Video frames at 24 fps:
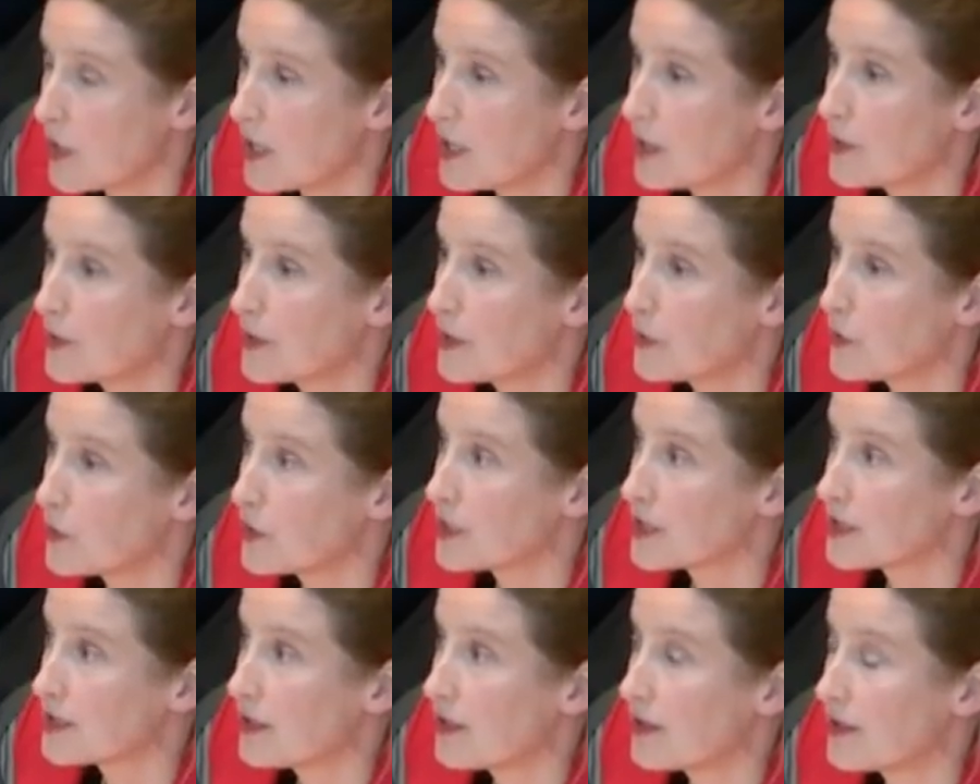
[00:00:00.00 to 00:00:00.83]
inquiry
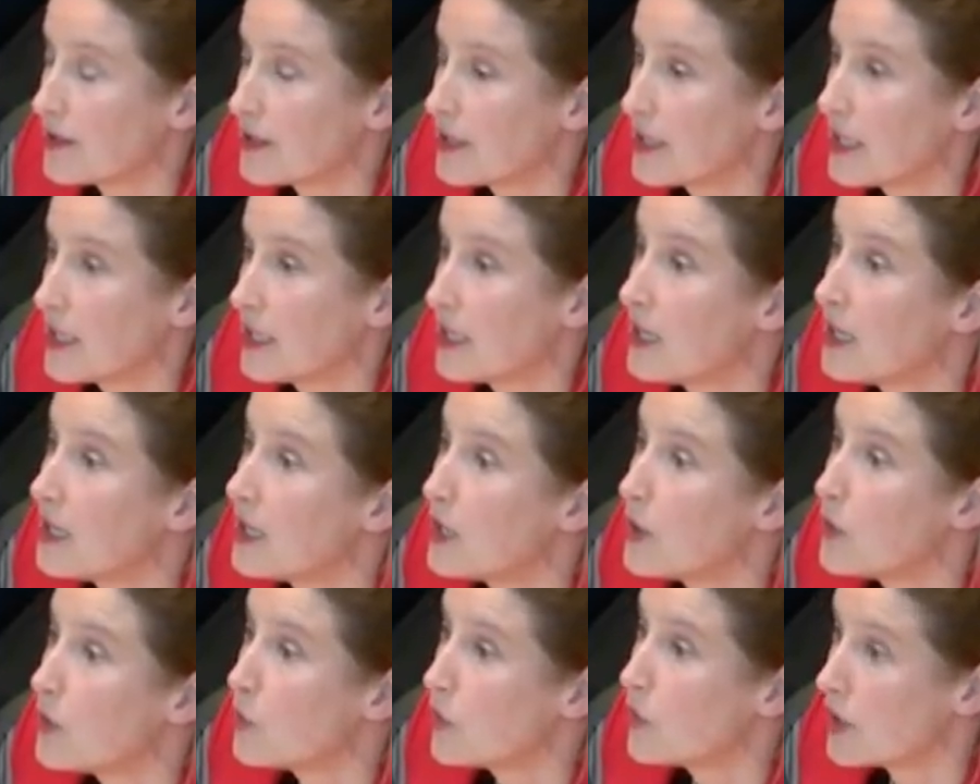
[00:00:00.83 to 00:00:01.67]
was on the
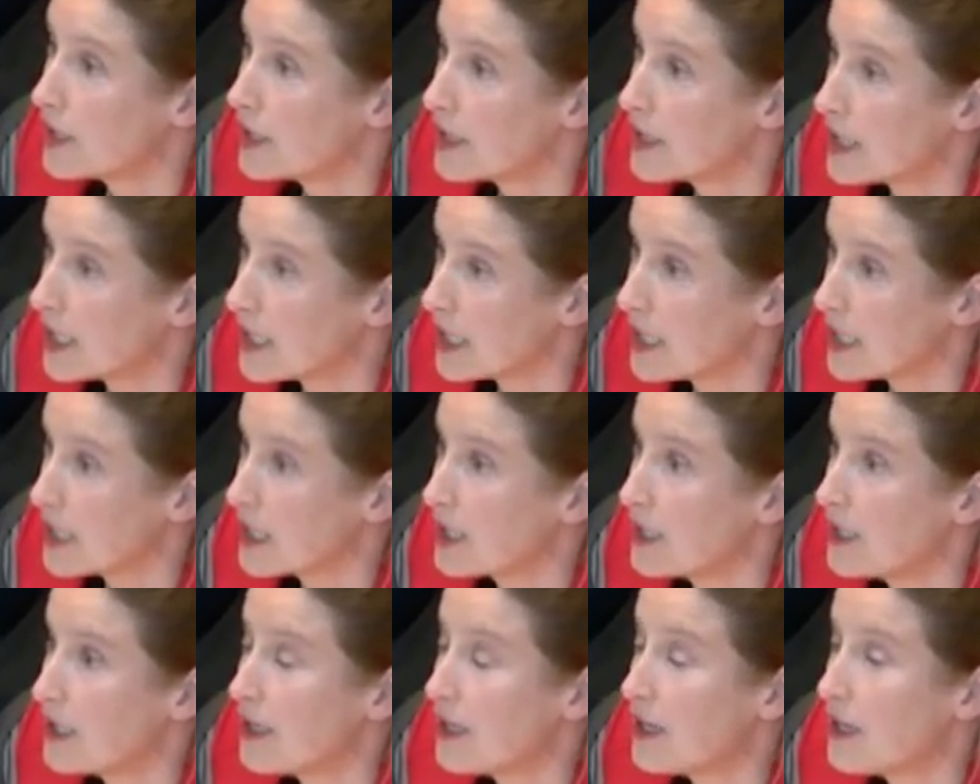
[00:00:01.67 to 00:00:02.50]

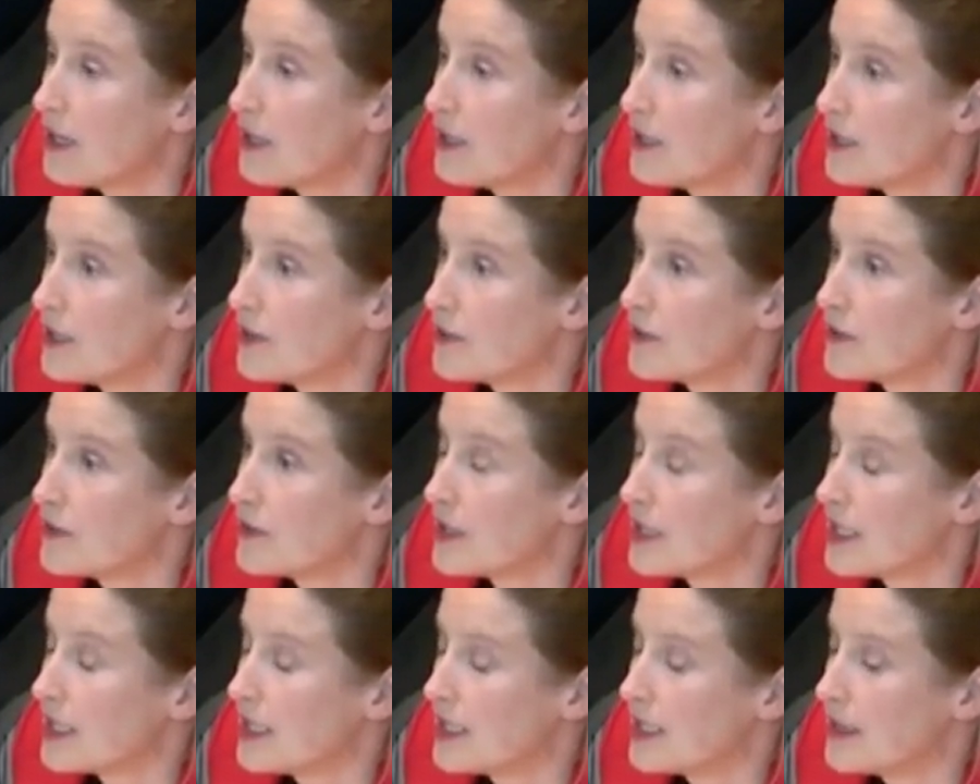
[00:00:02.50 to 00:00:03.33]
wording of
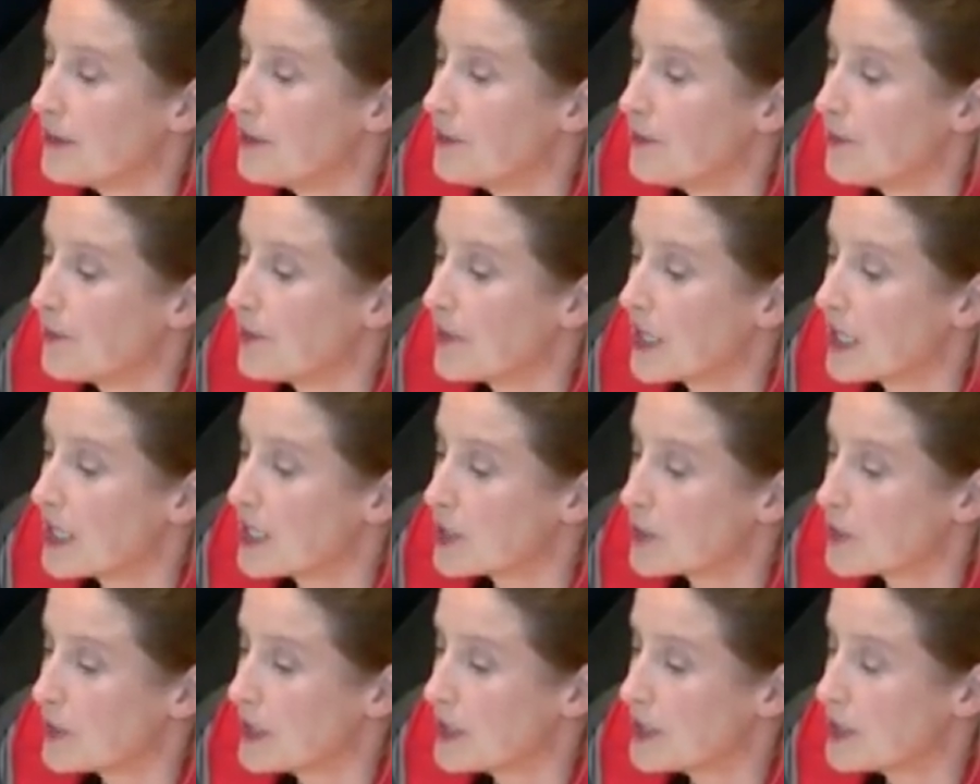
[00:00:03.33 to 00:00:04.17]
um,
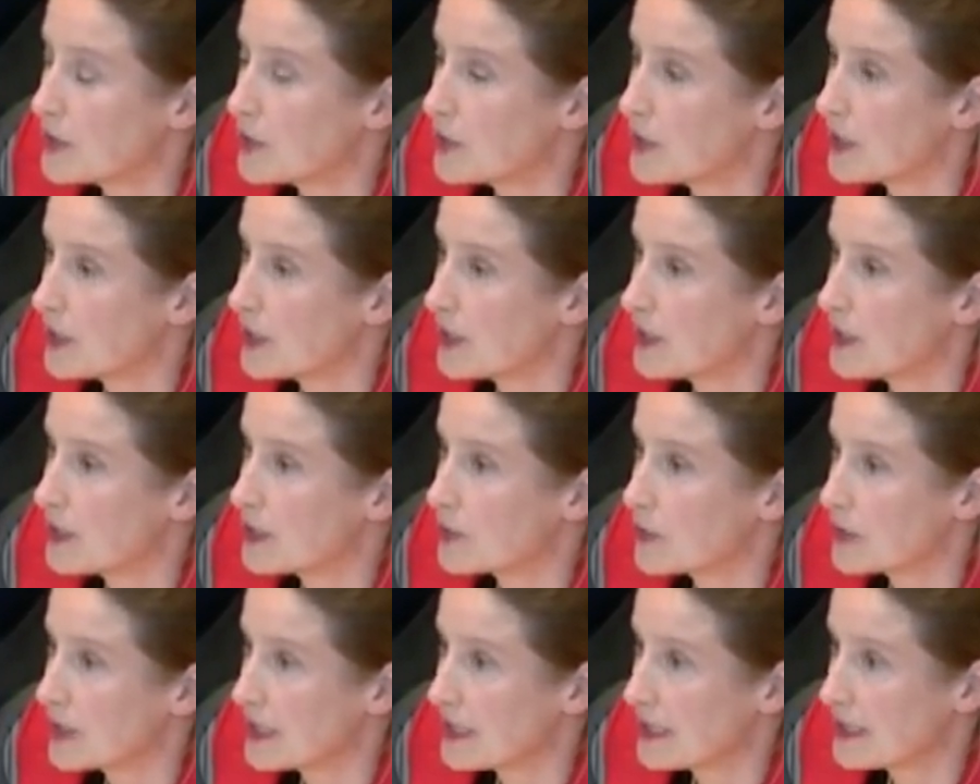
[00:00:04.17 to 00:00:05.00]
uh,
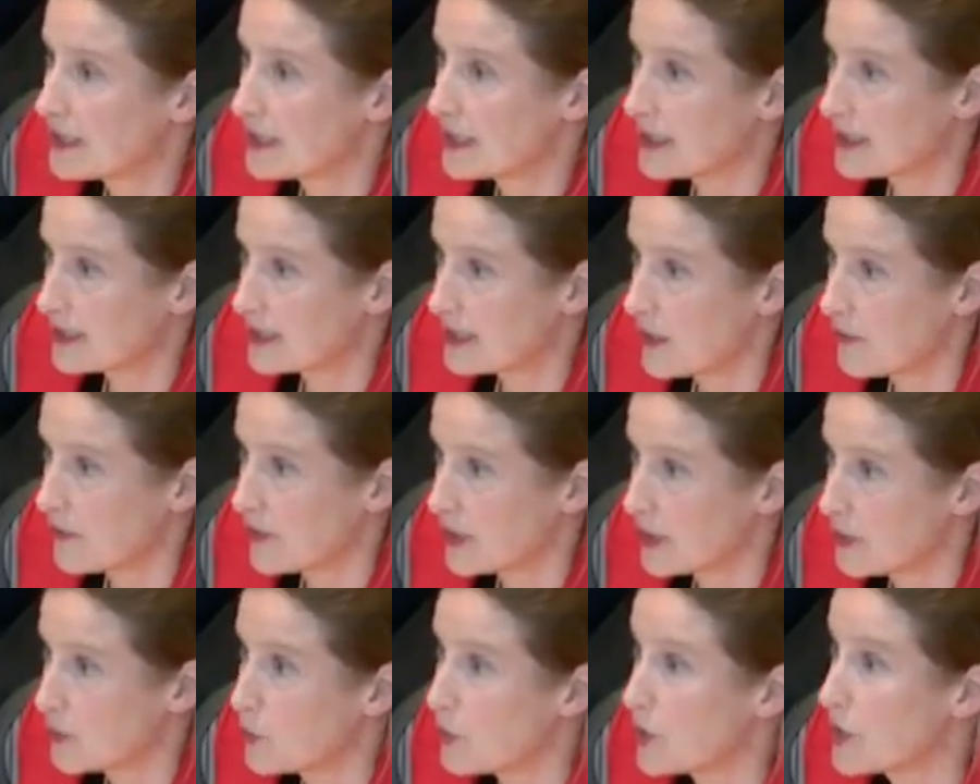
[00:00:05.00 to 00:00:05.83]
7
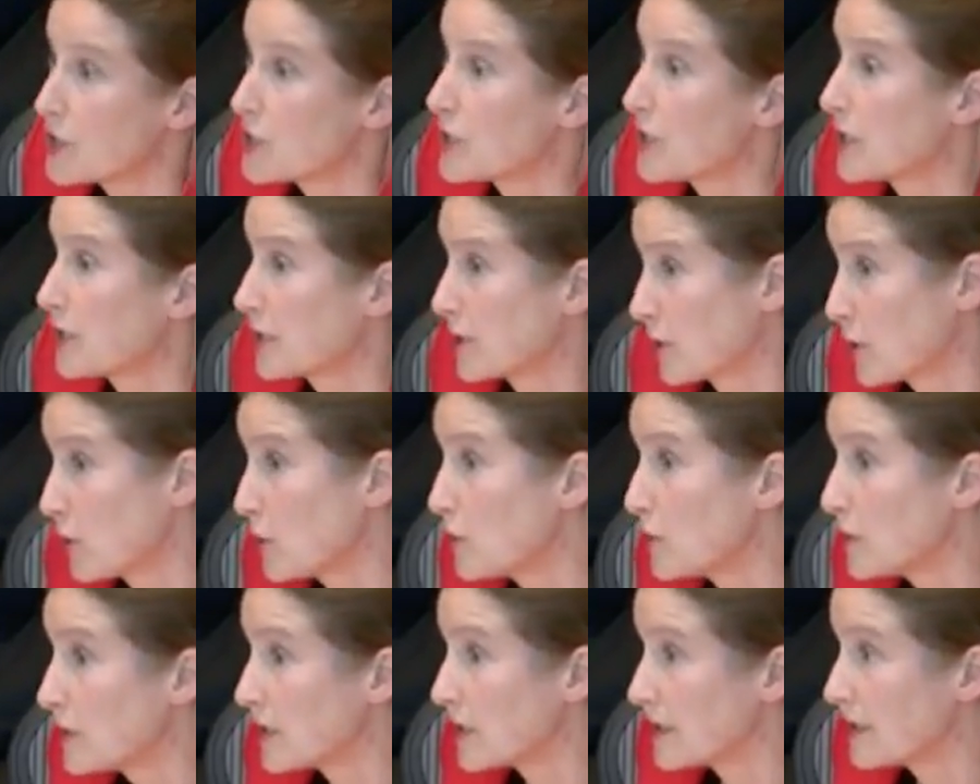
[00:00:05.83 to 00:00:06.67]
uh, which
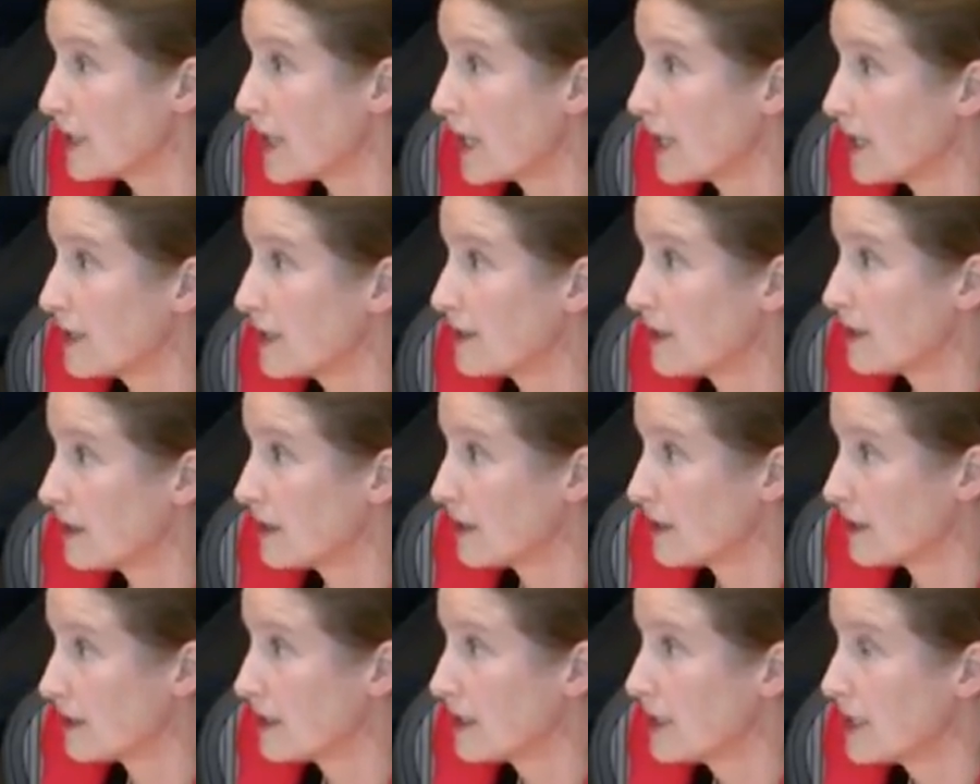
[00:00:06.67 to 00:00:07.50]
excluded
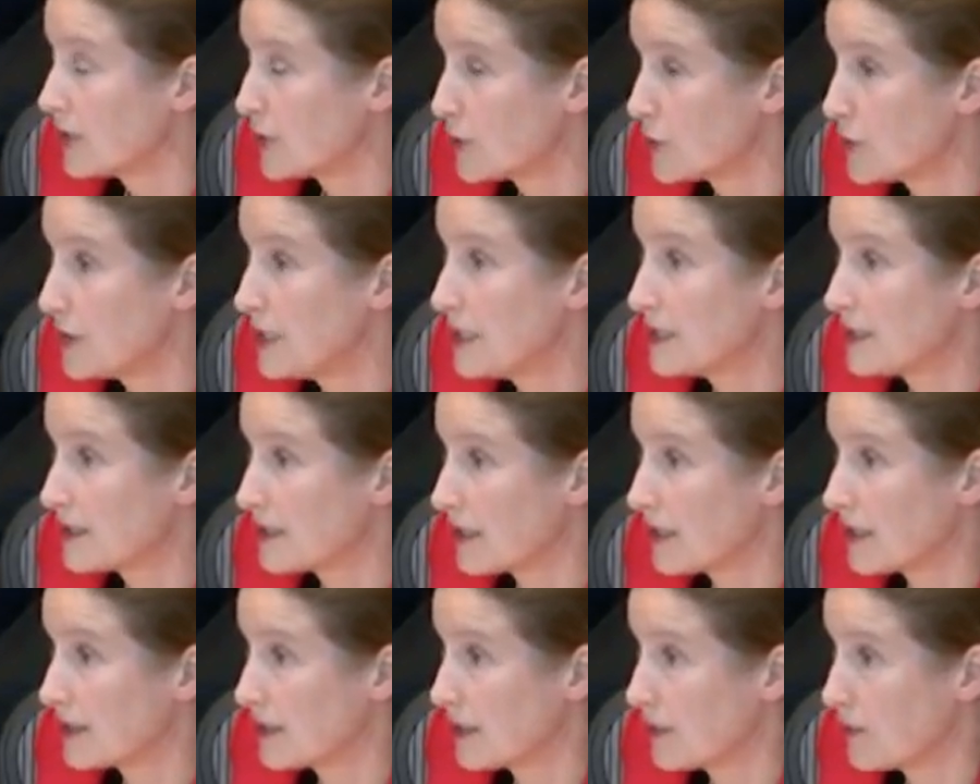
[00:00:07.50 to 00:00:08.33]
the
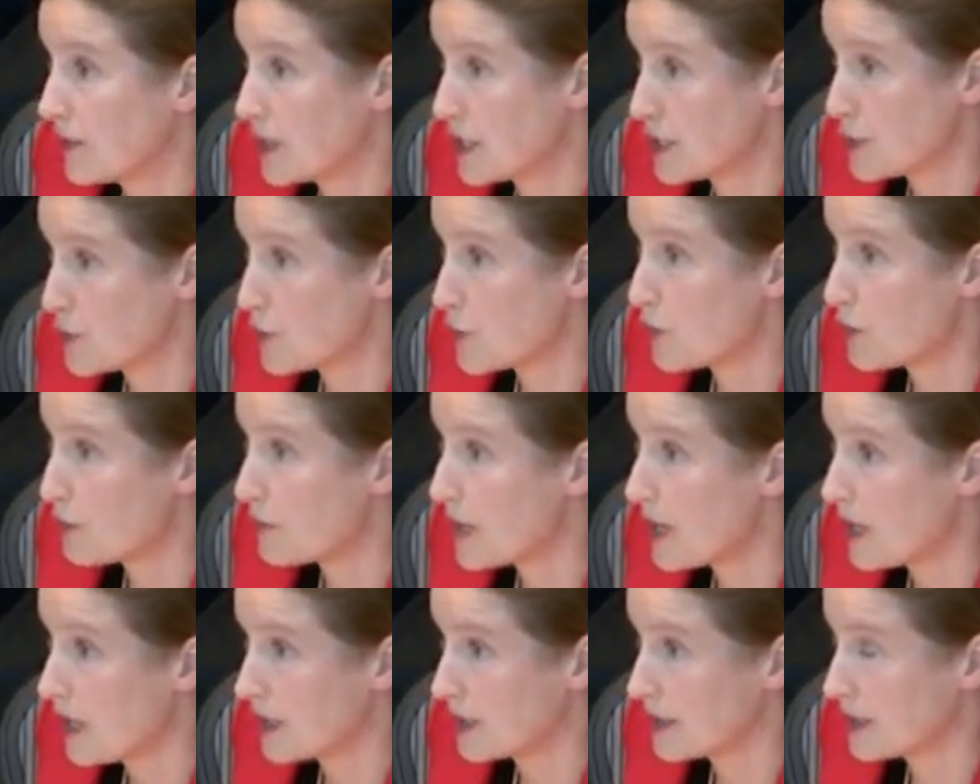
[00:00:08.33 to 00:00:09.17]
treated as investor
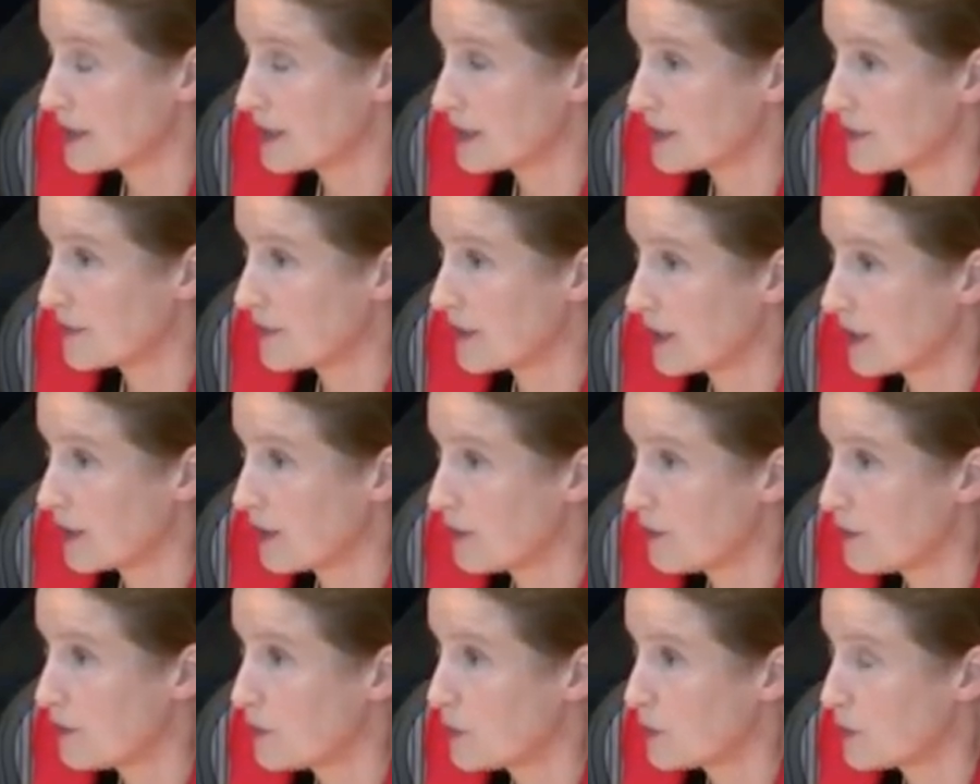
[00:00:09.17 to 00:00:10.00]
part in its
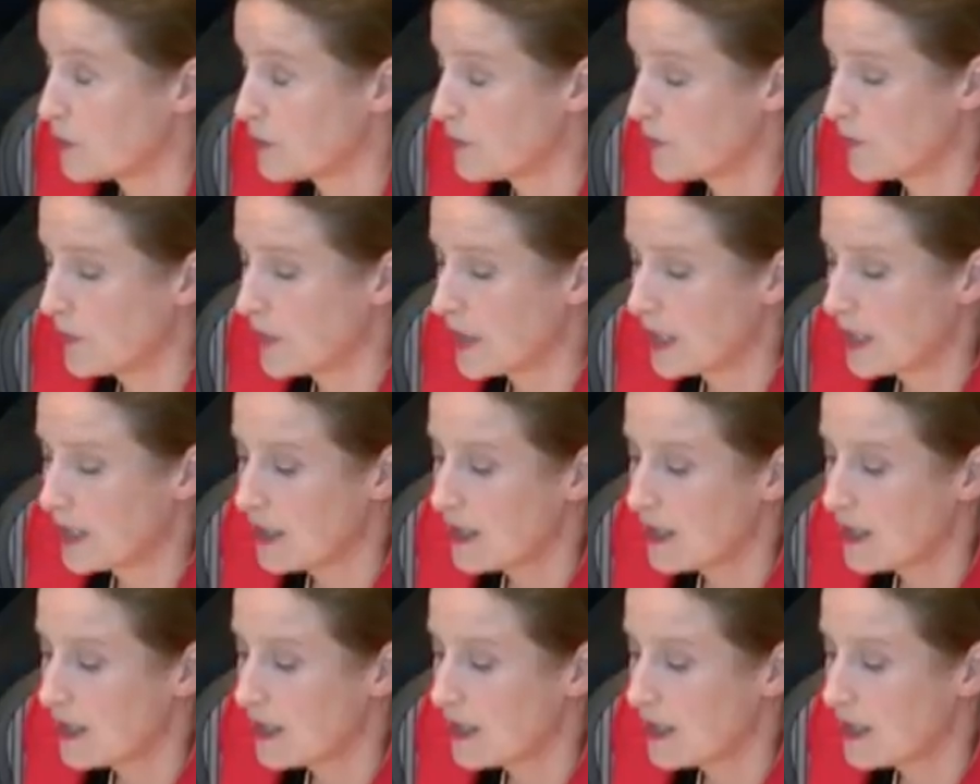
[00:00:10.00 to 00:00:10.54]
final form.